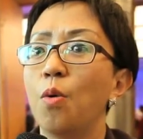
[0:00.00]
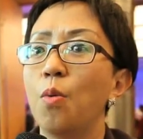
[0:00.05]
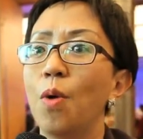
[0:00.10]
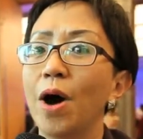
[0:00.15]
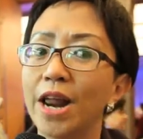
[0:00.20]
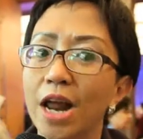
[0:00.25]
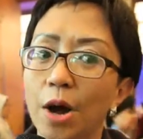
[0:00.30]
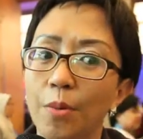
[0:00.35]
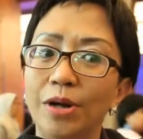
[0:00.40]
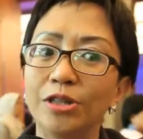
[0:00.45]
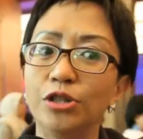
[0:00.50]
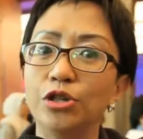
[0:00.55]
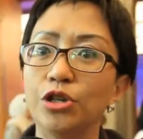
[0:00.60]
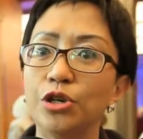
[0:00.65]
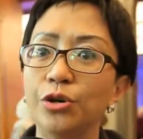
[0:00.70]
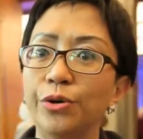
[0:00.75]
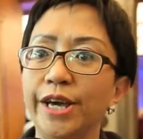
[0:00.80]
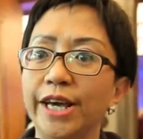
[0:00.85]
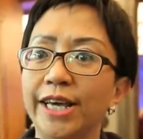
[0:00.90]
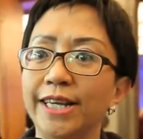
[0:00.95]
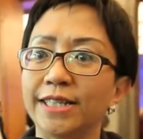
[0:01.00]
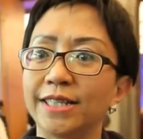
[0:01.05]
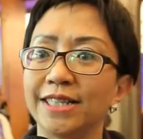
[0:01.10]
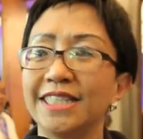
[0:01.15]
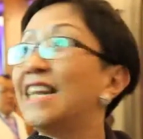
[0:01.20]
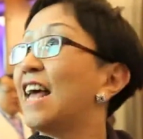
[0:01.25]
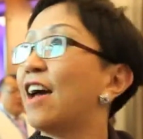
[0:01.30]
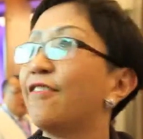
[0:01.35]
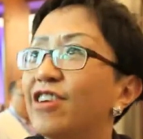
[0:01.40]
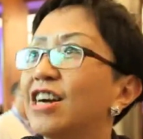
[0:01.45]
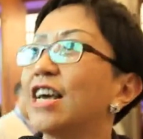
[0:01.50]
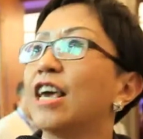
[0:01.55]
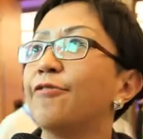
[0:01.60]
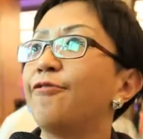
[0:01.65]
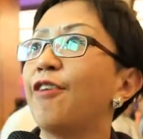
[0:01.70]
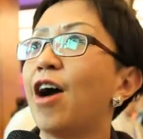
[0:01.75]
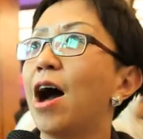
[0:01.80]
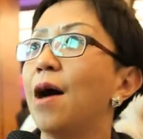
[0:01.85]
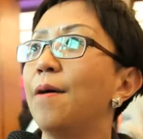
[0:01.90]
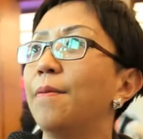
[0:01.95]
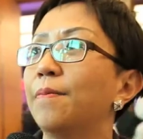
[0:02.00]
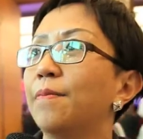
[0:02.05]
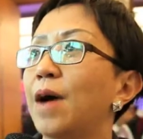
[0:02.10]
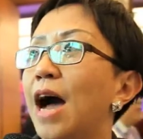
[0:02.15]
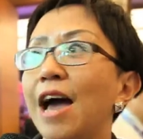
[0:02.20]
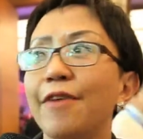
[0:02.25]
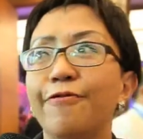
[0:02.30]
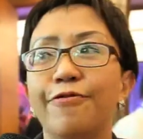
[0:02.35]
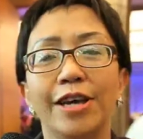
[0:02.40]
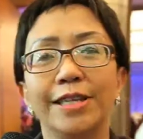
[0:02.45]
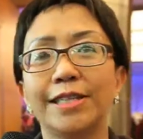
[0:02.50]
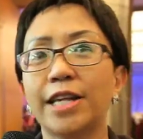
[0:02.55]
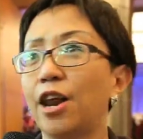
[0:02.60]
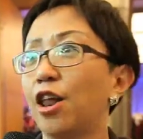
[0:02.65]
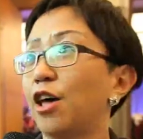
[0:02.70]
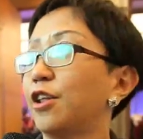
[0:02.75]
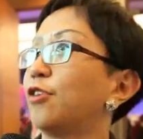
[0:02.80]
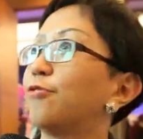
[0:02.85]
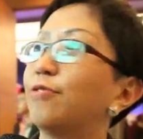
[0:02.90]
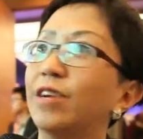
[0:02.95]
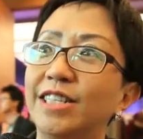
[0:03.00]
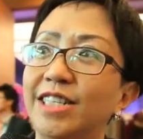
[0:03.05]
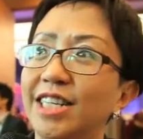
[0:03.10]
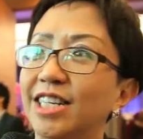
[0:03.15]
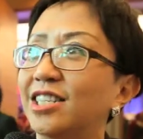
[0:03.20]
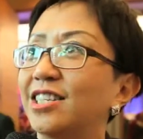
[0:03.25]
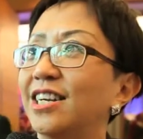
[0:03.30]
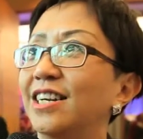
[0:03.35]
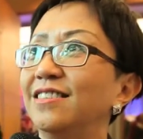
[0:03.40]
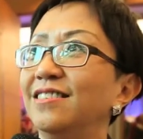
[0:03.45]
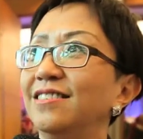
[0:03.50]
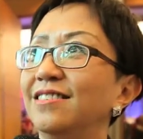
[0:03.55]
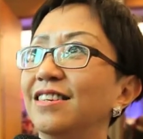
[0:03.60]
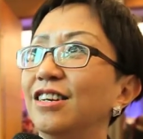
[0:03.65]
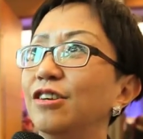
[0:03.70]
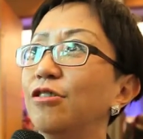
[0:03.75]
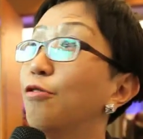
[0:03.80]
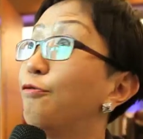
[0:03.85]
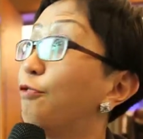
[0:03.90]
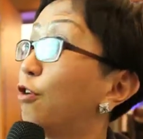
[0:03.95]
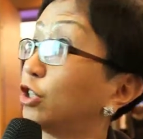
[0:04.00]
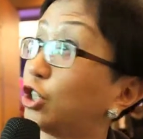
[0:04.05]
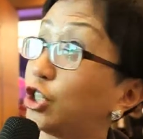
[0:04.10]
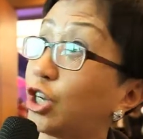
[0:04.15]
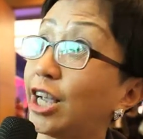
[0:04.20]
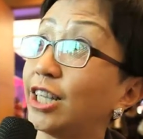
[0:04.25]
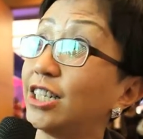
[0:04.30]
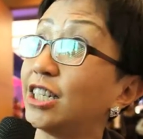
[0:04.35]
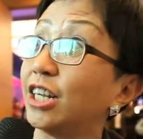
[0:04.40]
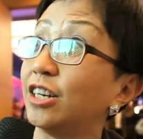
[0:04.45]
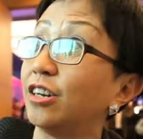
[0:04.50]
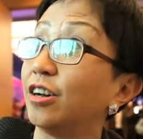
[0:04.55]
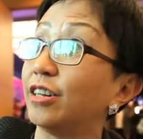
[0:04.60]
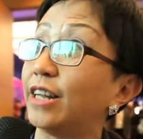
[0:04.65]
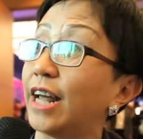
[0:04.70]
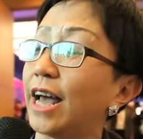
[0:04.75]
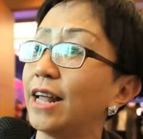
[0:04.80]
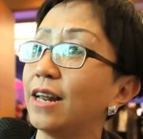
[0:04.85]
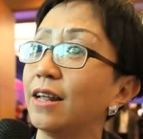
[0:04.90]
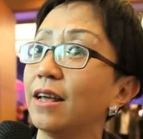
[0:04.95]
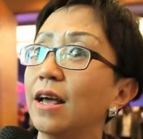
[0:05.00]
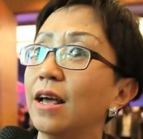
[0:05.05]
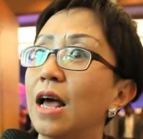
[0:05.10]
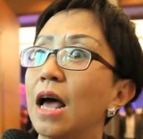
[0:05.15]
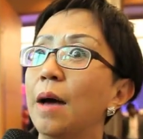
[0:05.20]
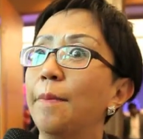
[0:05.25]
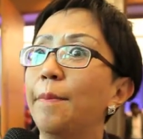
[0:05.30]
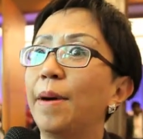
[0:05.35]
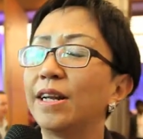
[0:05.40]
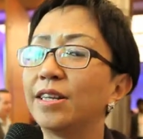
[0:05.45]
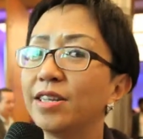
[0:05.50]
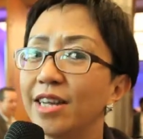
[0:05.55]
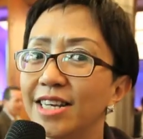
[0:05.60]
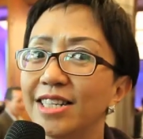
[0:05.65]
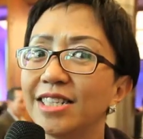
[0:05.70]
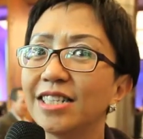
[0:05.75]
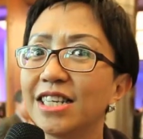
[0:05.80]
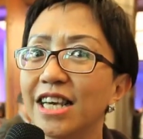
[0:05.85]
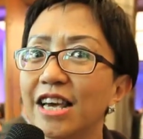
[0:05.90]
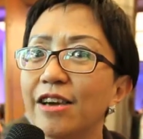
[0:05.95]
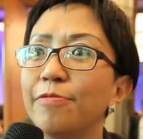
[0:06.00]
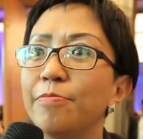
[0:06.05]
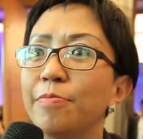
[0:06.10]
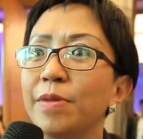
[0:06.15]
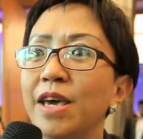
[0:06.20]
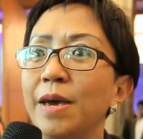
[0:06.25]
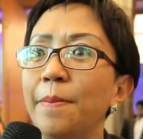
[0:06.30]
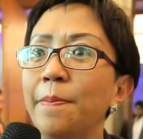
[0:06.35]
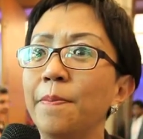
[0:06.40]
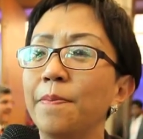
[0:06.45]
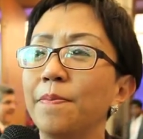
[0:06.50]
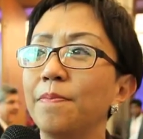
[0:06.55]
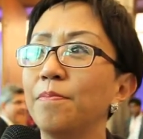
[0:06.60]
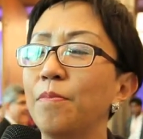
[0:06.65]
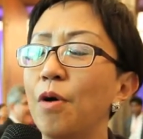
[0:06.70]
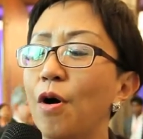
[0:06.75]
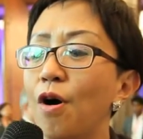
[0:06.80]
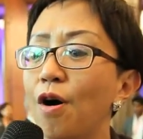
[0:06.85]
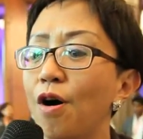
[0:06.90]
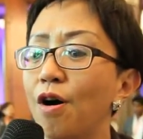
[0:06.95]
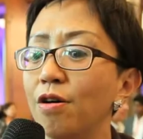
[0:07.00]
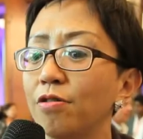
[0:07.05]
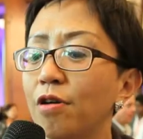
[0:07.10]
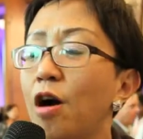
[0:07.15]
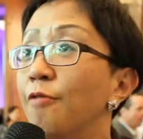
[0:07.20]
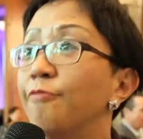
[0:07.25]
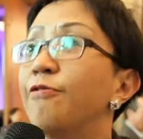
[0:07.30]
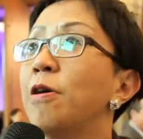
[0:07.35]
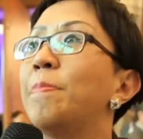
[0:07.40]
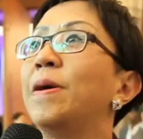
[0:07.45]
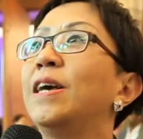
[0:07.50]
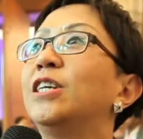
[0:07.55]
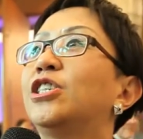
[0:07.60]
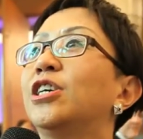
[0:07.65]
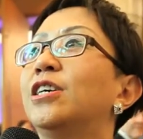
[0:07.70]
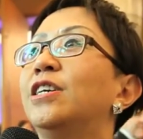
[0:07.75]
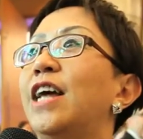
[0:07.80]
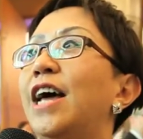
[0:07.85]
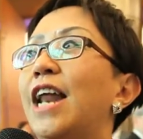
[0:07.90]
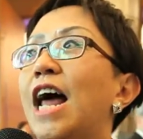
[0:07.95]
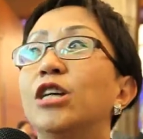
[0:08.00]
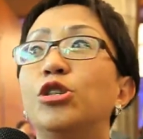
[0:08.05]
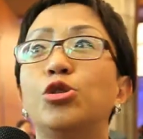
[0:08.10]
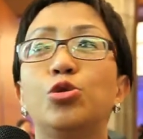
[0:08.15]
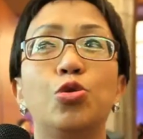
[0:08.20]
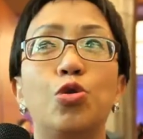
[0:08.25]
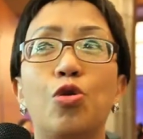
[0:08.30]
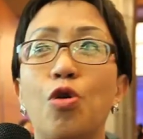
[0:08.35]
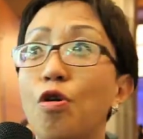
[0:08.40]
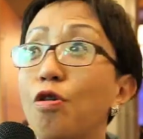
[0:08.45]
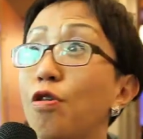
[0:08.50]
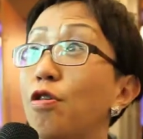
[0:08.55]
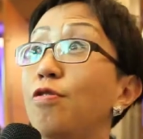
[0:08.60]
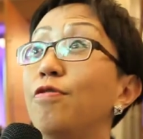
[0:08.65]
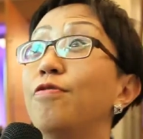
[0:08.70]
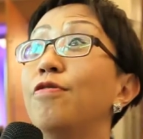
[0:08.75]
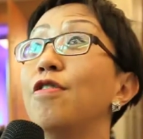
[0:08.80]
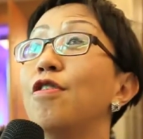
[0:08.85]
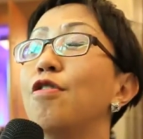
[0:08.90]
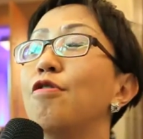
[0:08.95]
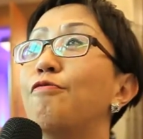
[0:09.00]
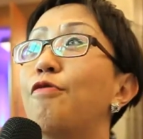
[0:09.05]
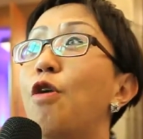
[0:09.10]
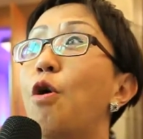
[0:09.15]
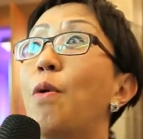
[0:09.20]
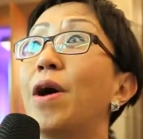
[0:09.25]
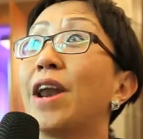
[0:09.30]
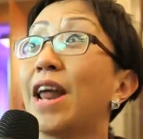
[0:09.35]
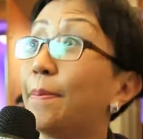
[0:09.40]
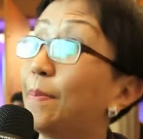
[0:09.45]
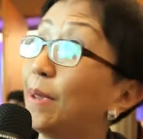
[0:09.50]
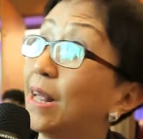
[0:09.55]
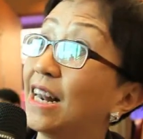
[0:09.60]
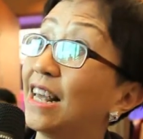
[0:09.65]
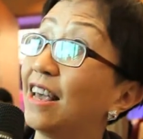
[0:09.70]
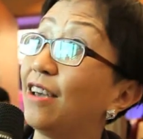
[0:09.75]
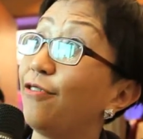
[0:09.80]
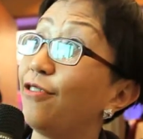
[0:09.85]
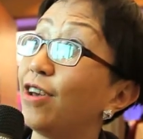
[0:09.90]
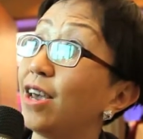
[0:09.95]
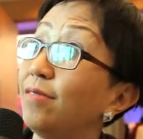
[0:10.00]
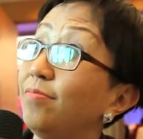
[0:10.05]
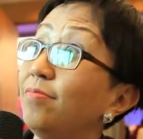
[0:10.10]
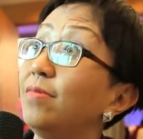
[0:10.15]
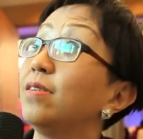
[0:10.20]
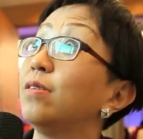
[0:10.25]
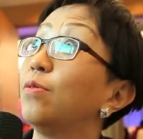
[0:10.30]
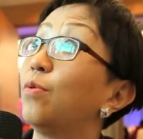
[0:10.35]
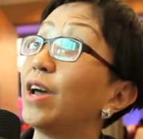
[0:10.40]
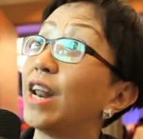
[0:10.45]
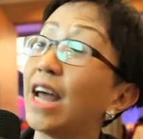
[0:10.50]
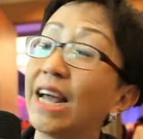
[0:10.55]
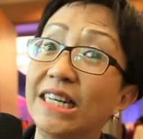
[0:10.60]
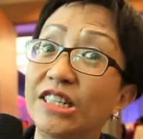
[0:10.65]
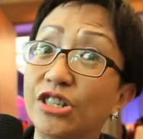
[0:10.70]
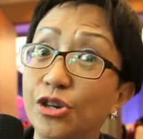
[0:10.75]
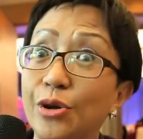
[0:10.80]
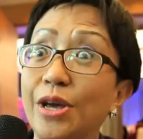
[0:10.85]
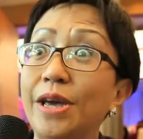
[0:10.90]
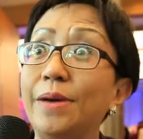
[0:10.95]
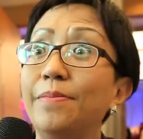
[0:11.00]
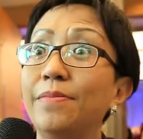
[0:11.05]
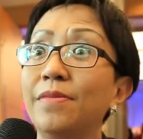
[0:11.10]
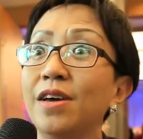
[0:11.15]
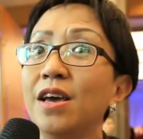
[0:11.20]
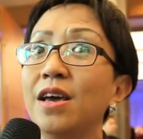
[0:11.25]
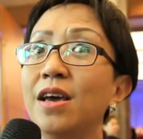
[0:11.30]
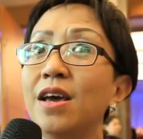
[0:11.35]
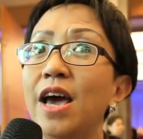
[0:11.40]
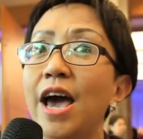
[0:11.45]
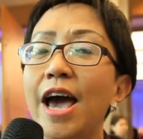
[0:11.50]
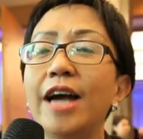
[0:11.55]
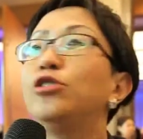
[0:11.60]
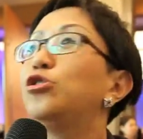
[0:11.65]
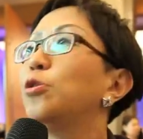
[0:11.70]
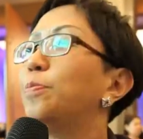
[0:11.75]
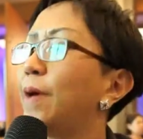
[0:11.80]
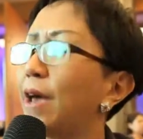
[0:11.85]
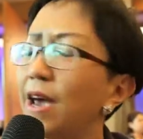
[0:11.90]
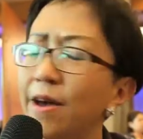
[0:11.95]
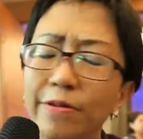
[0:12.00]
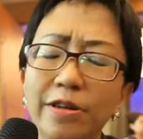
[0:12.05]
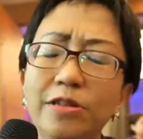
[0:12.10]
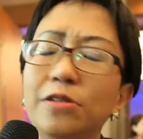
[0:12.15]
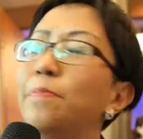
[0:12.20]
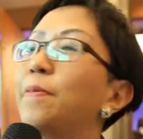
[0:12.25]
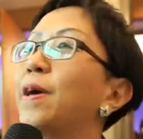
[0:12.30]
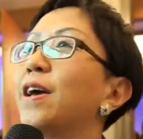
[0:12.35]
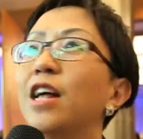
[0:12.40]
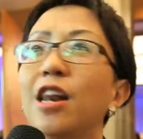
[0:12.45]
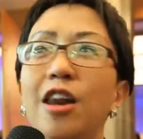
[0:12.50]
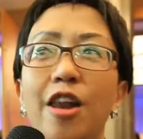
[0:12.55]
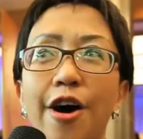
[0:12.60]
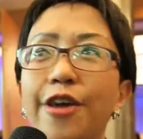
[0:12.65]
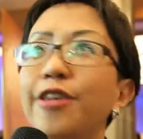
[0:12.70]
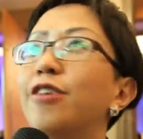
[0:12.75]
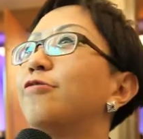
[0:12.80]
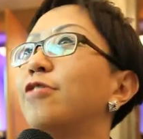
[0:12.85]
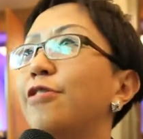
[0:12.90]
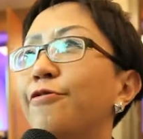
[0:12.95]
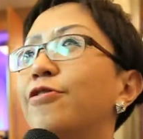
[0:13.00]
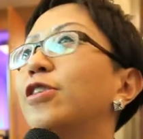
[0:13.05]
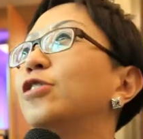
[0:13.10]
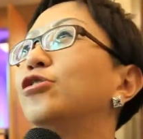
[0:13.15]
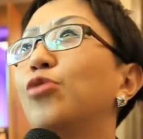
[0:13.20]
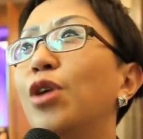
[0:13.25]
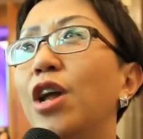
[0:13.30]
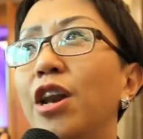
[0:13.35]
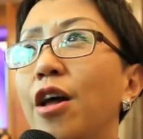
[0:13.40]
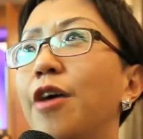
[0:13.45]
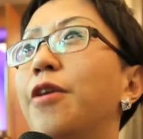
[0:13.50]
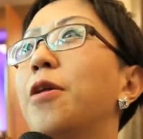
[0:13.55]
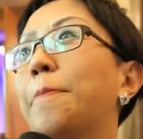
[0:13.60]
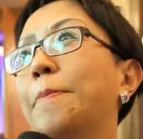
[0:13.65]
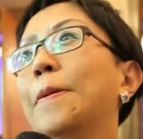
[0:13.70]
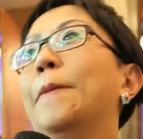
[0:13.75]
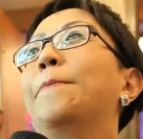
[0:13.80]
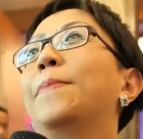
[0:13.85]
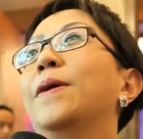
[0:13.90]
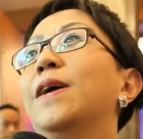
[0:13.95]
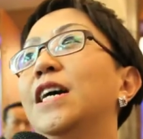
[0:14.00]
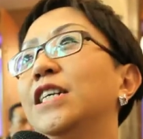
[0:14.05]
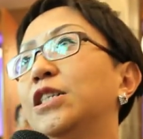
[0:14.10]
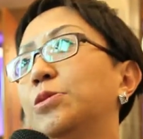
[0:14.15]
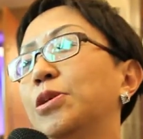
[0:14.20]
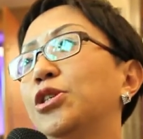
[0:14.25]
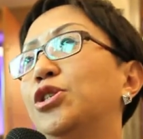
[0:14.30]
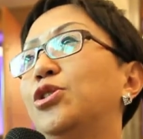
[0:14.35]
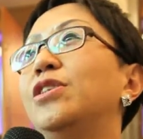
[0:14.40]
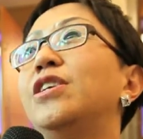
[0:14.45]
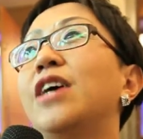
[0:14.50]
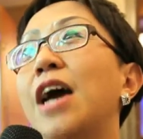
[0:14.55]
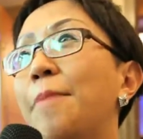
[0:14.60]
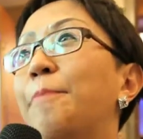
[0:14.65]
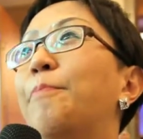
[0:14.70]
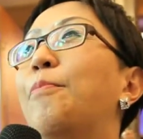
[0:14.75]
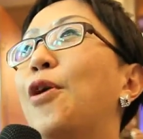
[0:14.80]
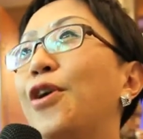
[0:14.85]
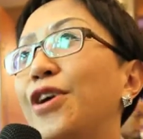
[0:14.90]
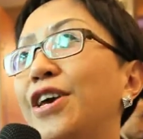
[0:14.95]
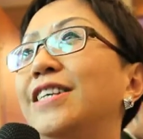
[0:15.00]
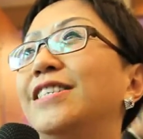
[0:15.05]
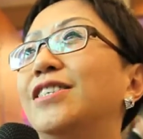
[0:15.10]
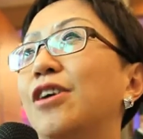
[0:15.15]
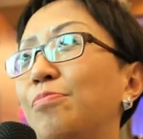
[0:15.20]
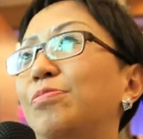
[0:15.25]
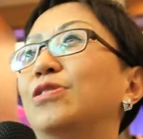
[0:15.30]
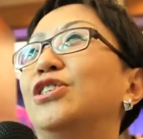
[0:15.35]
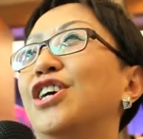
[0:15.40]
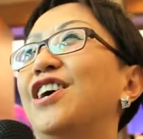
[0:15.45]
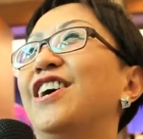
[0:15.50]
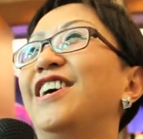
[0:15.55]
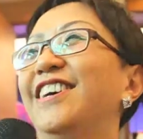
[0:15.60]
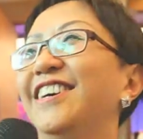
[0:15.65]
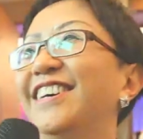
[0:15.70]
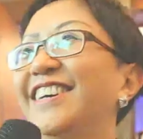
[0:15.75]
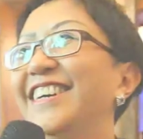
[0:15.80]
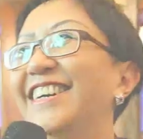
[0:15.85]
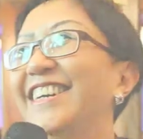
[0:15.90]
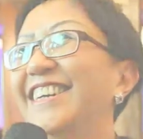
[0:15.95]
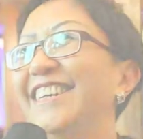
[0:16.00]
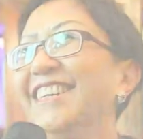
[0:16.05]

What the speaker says: What I want to do is never give up. I face a lot of resistance, you know, for change and all that. But this gives me more confirmation that I should go for what I believe in, what I dream, and to be able to make a lot of difference to a lot of people, especially the employees of Berjaya.